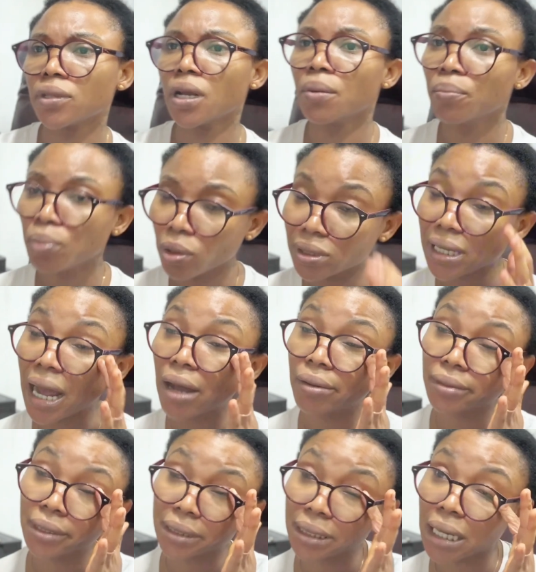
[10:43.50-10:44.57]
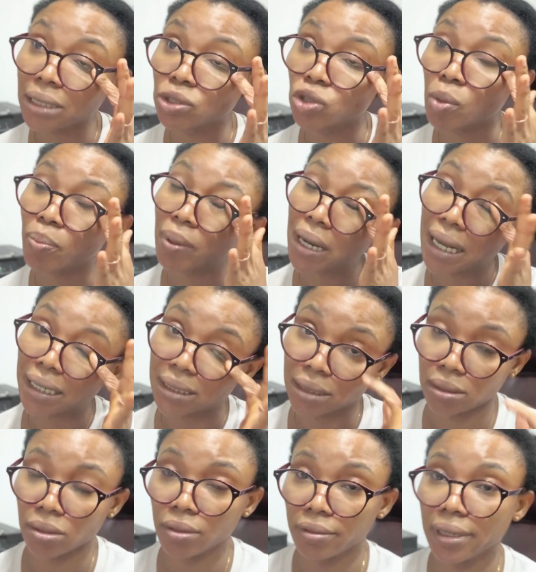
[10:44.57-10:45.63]
But I understand your plight,
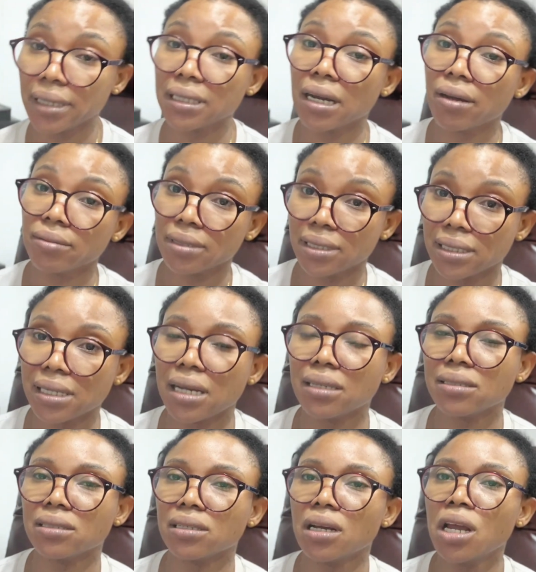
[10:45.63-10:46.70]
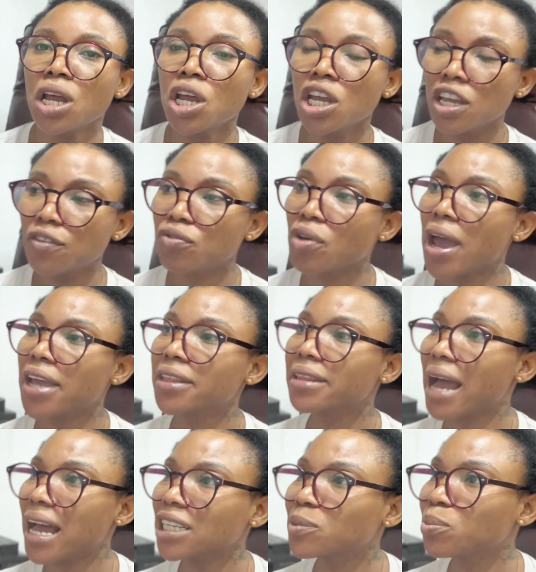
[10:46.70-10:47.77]
all right? I understand. If you are in
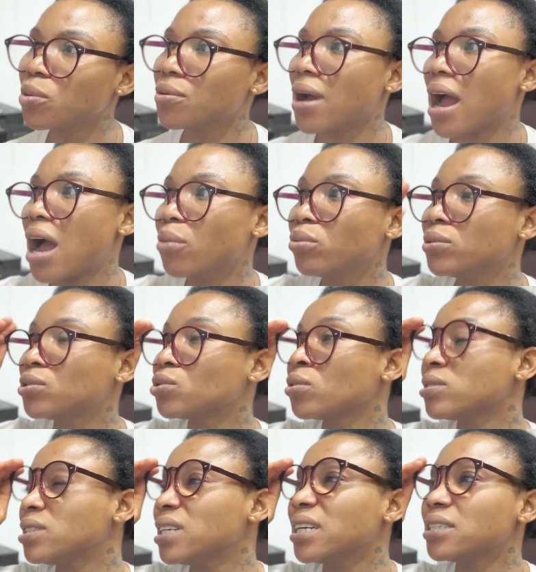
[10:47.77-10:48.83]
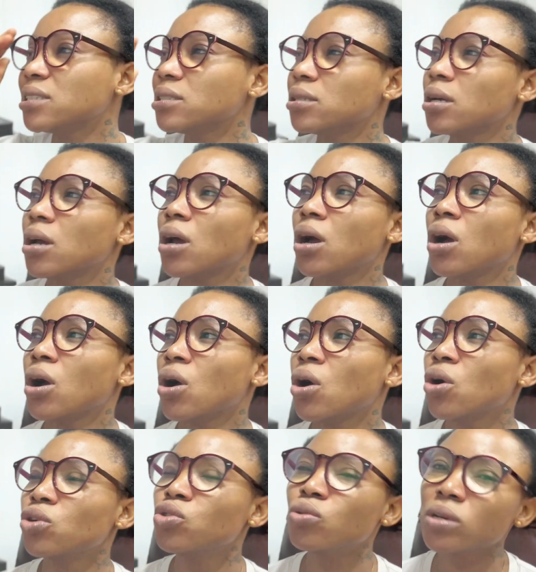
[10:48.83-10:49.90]
diaspora, I would suggest
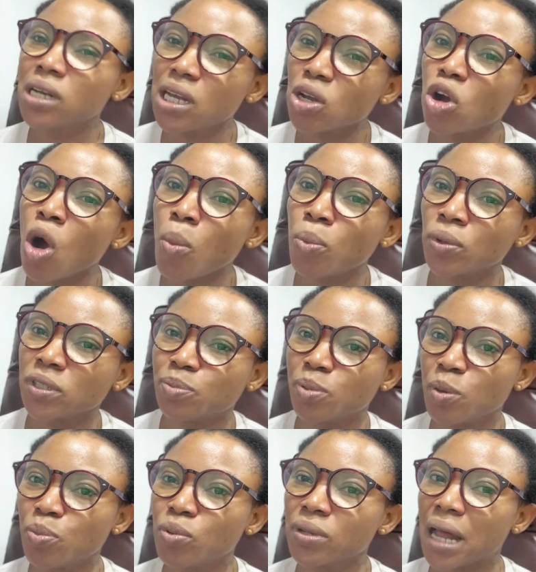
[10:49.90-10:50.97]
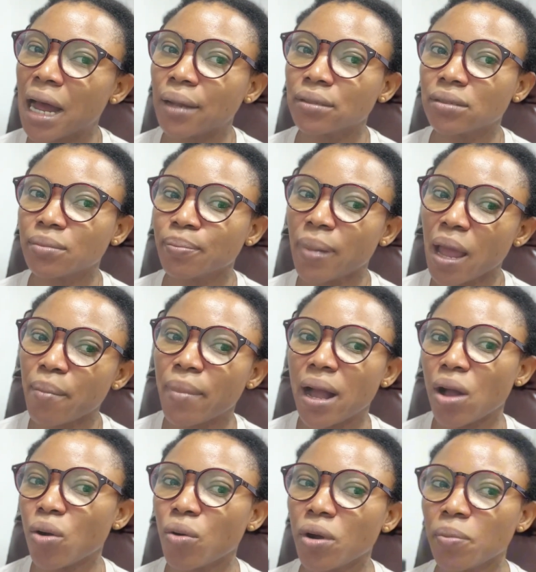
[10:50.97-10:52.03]
you link up with people that buy my
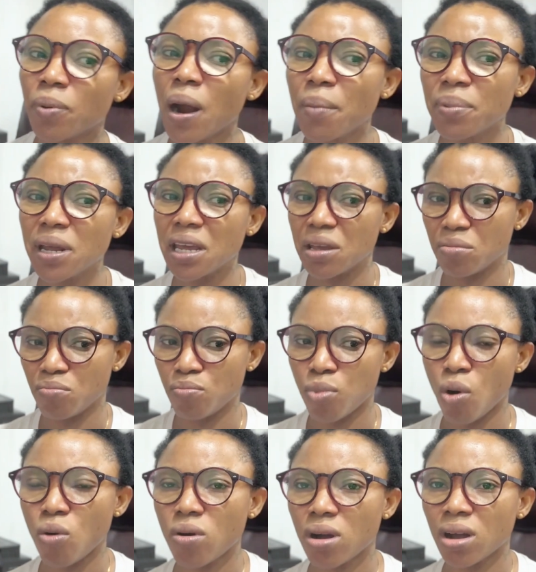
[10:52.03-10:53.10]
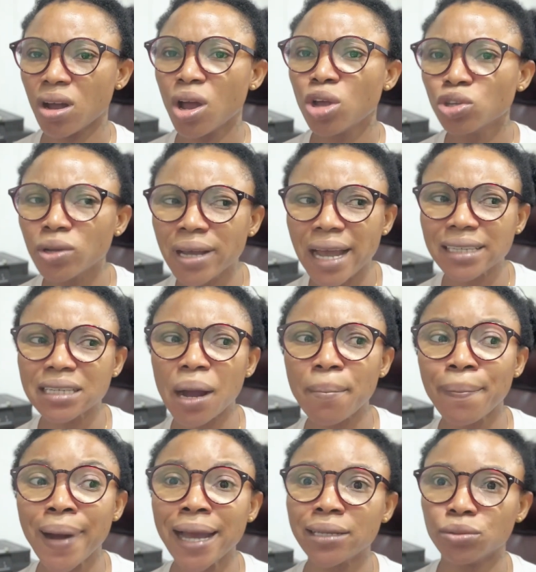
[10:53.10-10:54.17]
oil, probably in bulk, so you guys can
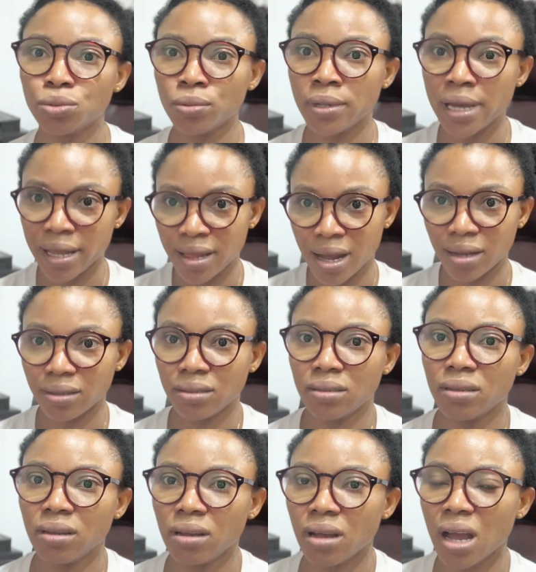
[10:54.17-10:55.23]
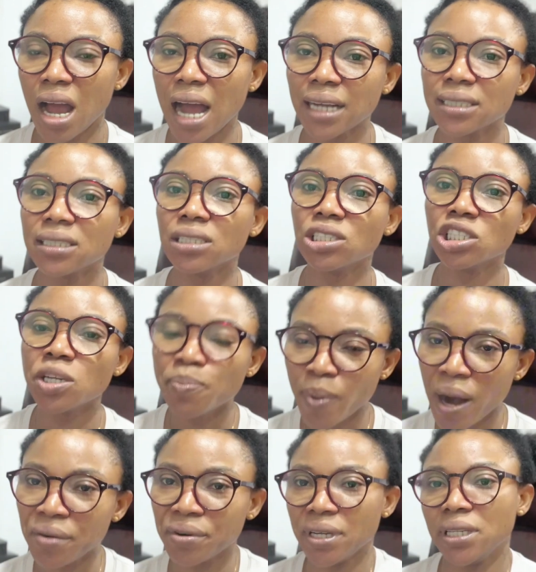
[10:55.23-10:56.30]
buy together at a
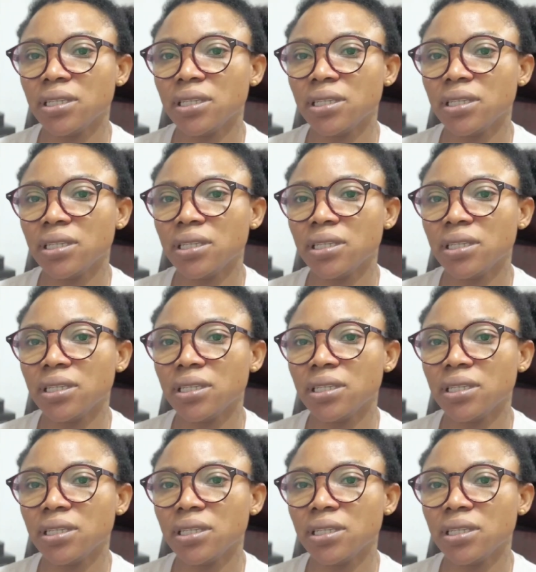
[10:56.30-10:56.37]
cheaper rate,